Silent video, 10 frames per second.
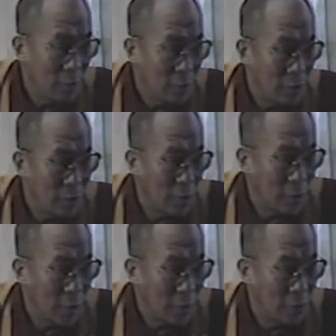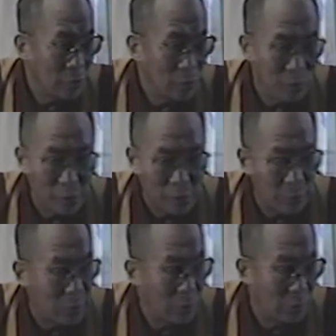their attitude towards Tibetan